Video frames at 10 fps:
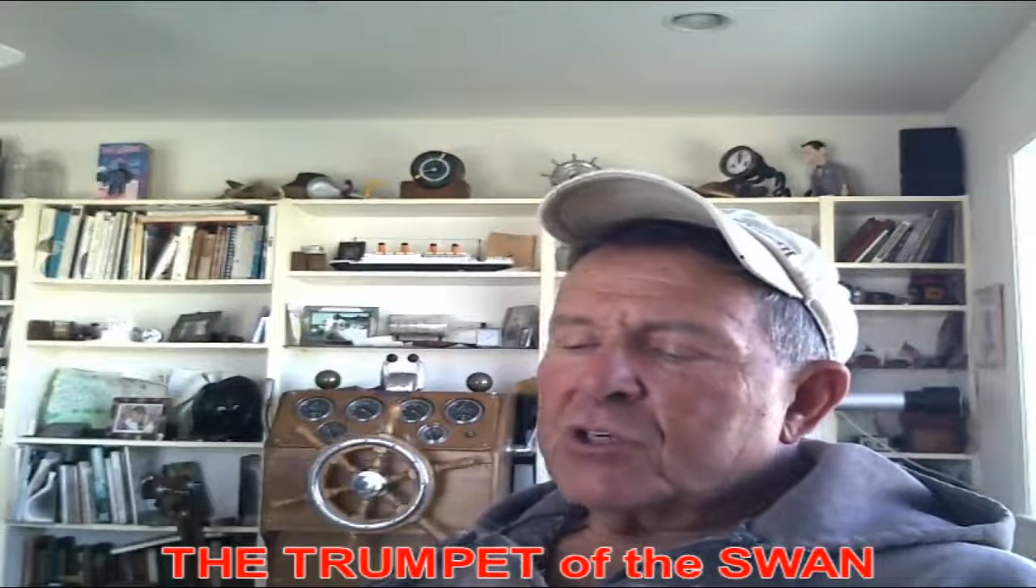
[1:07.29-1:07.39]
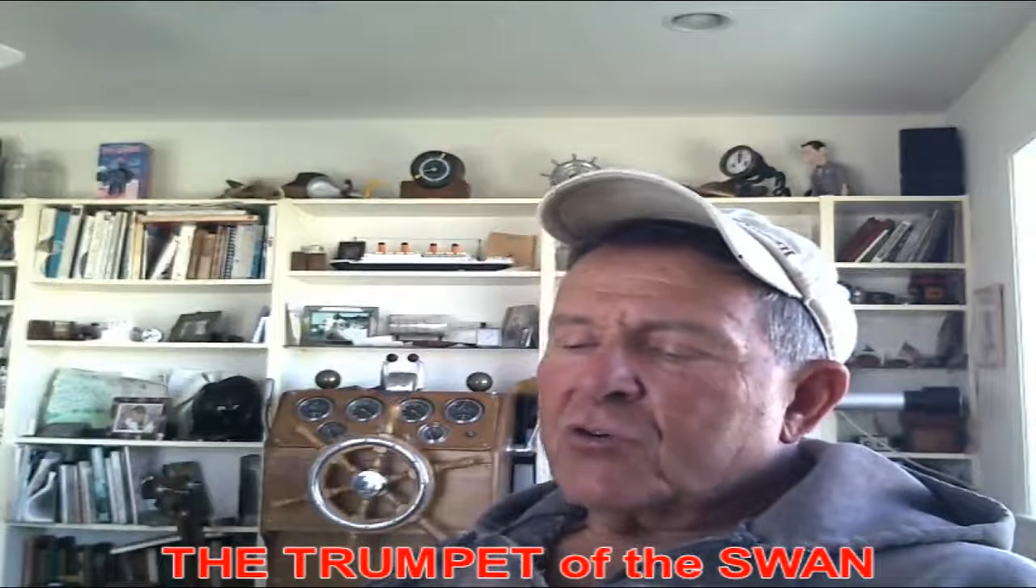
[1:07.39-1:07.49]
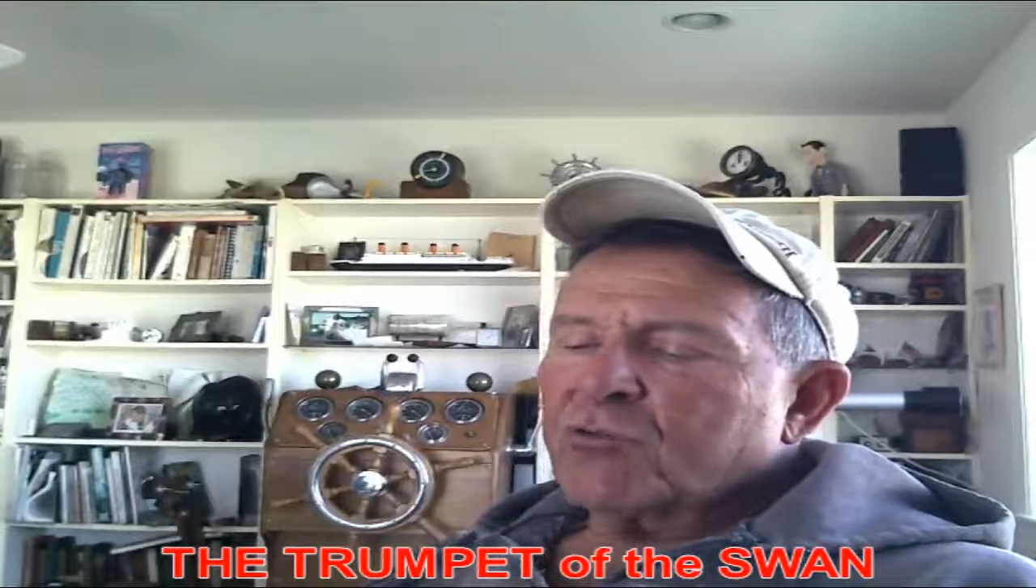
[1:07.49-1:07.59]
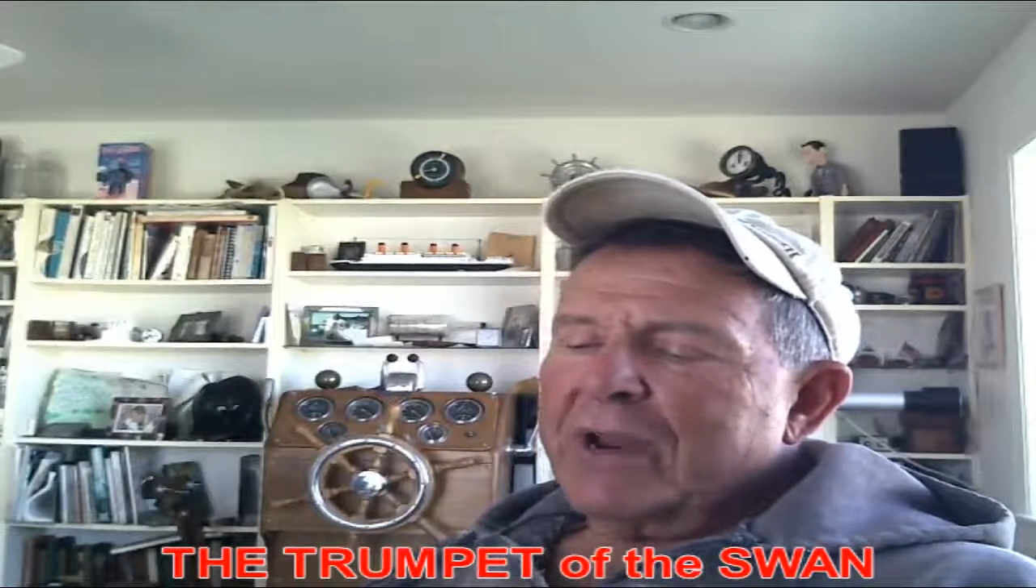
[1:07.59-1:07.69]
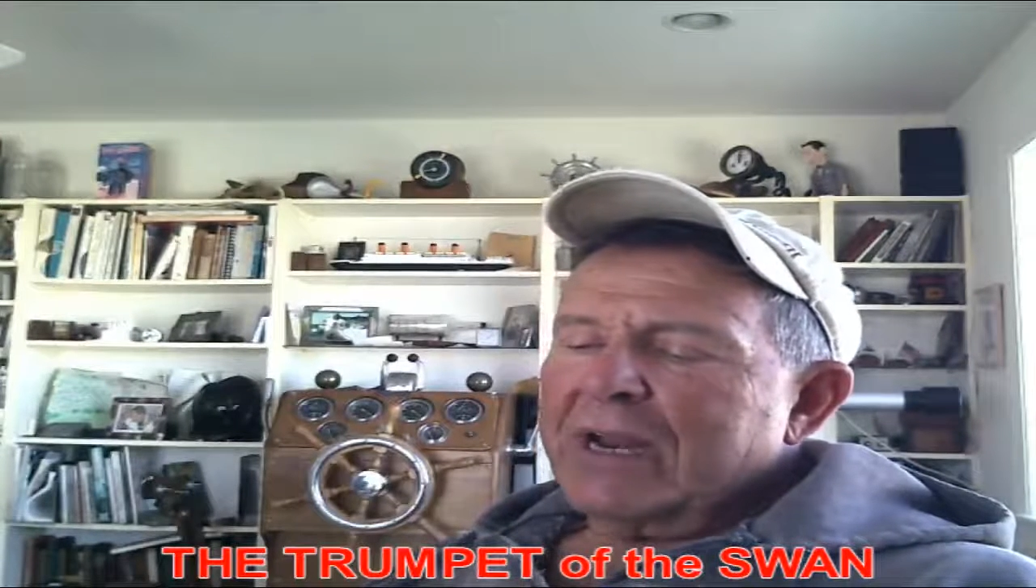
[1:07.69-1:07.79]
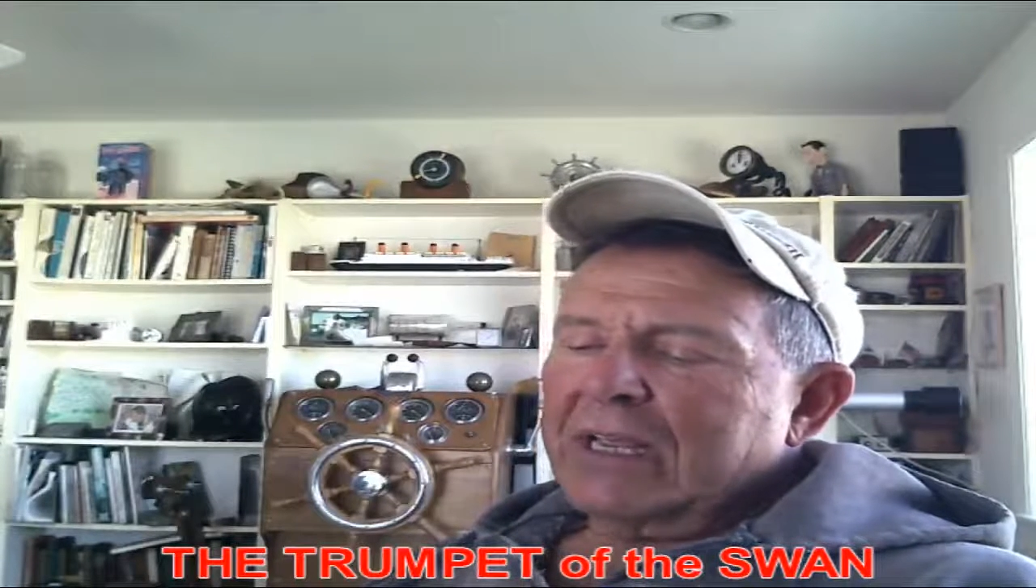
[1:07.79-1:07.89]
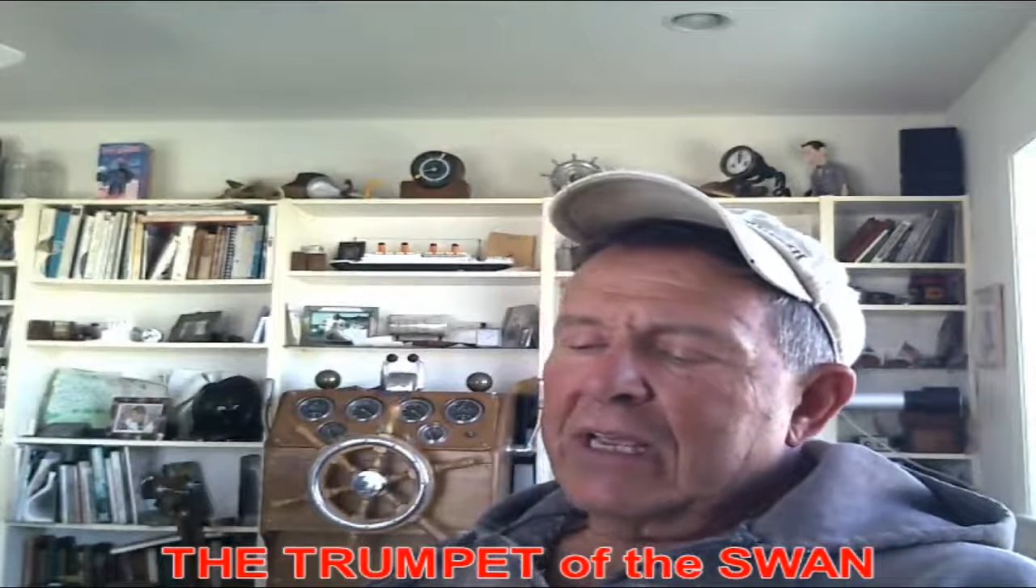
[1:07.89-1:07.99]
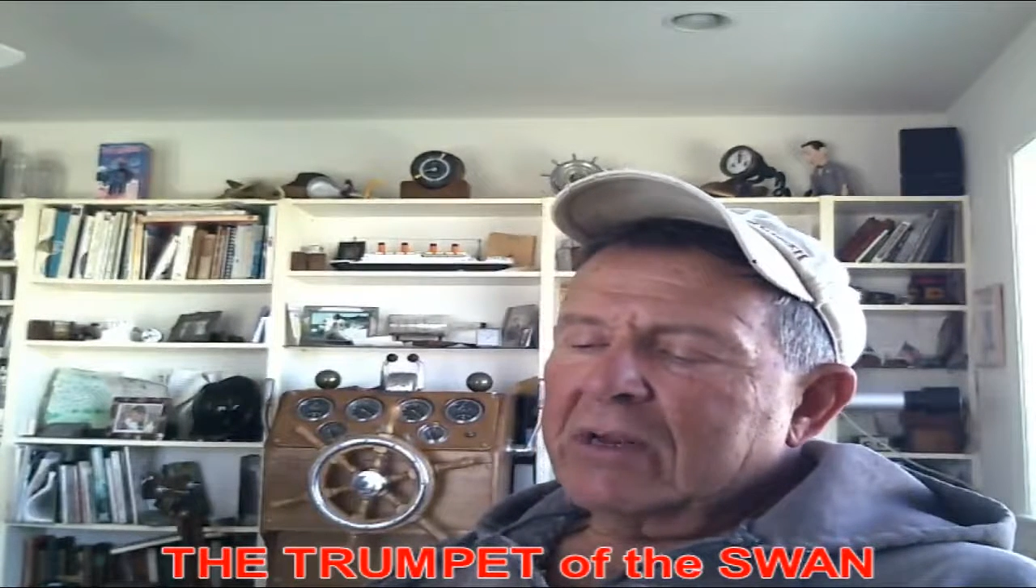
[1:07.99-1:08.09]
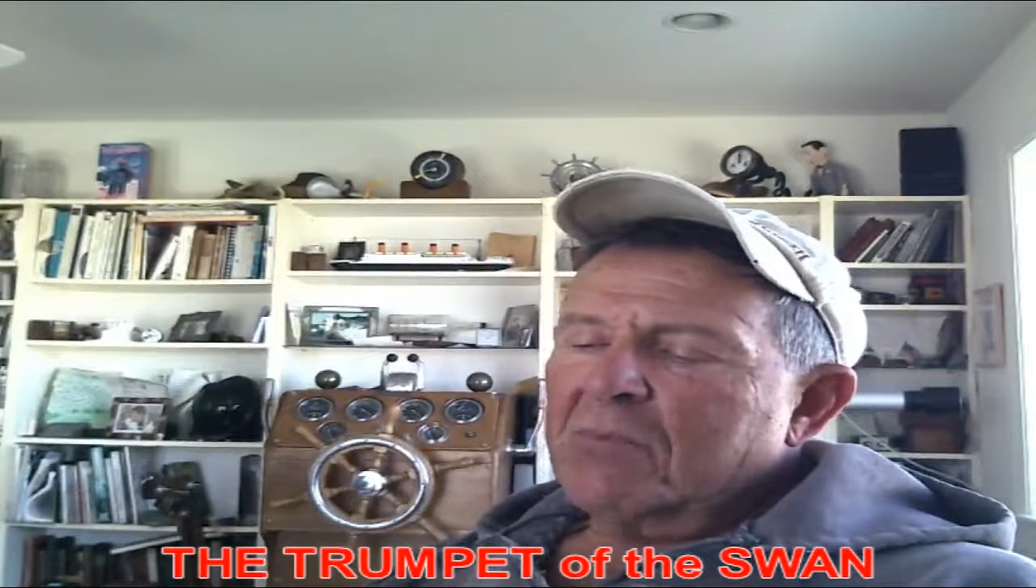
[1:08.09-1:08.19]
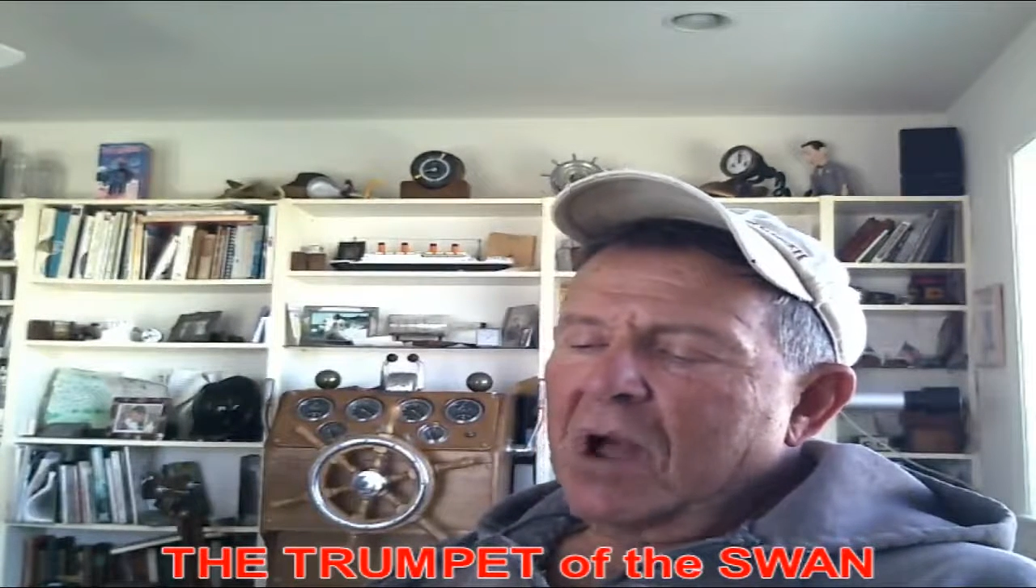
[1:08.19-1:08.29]
greatly
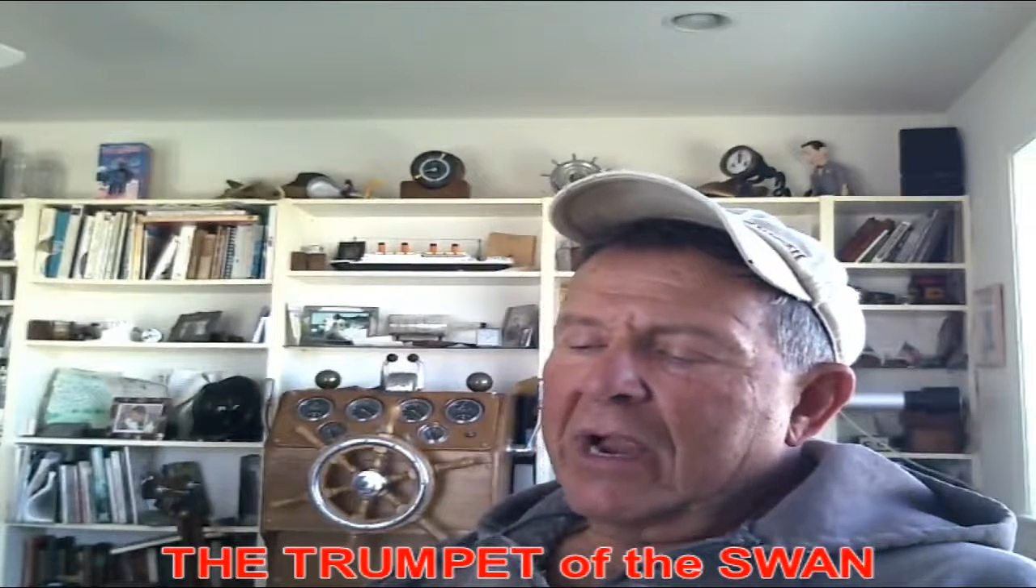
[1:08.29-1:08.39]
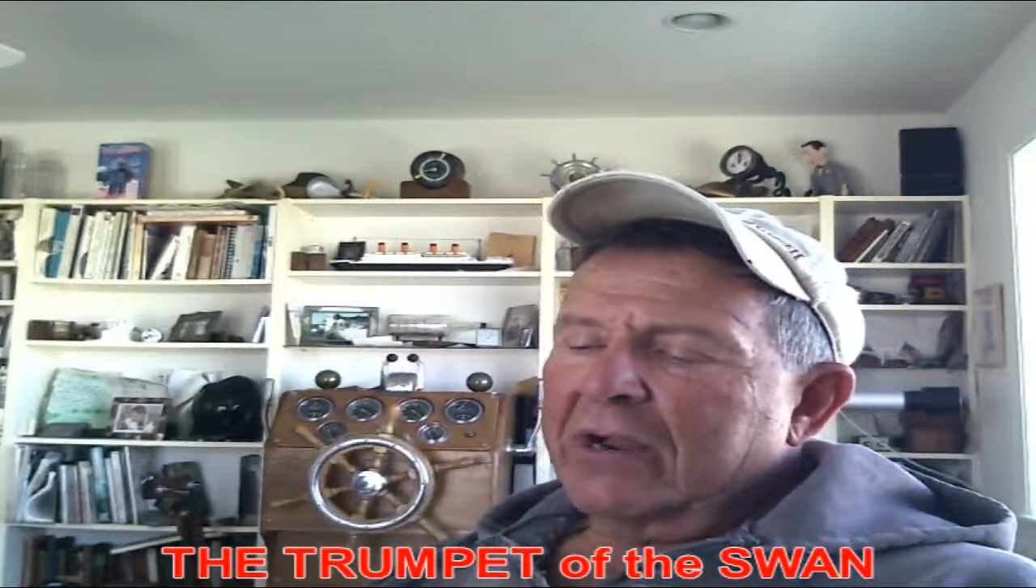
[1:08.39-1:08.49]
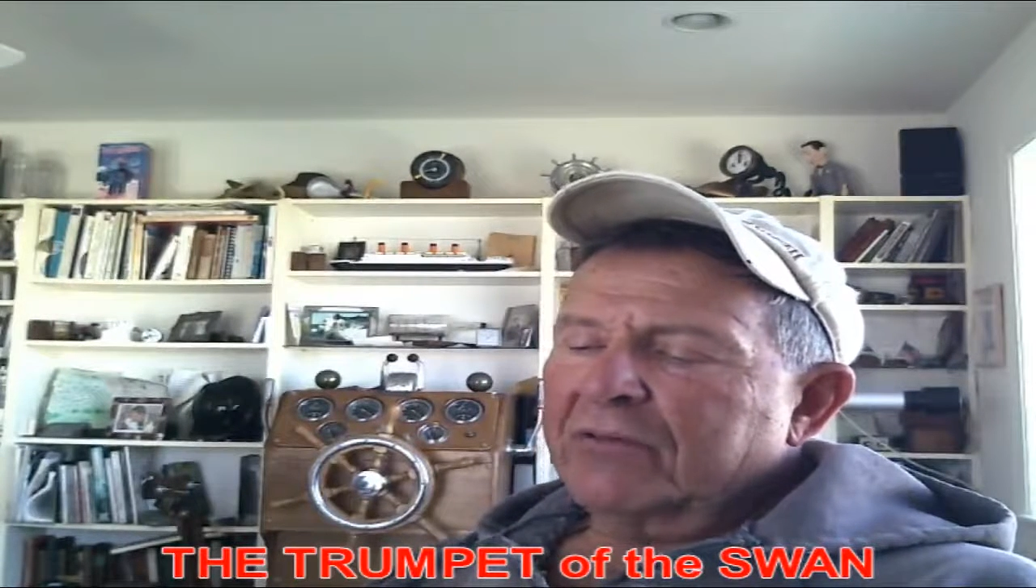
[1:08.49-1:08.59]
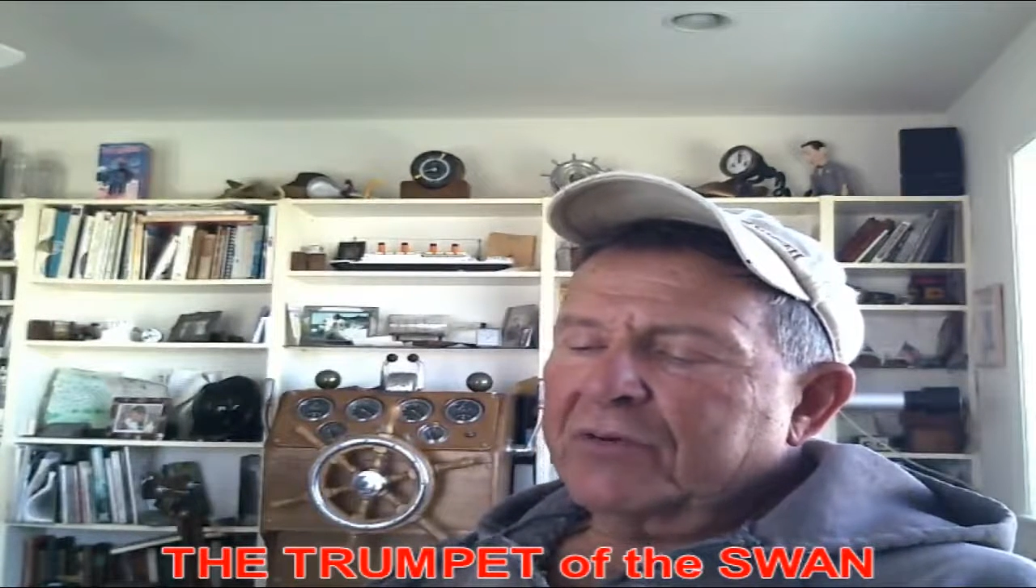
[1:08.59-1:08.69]
admired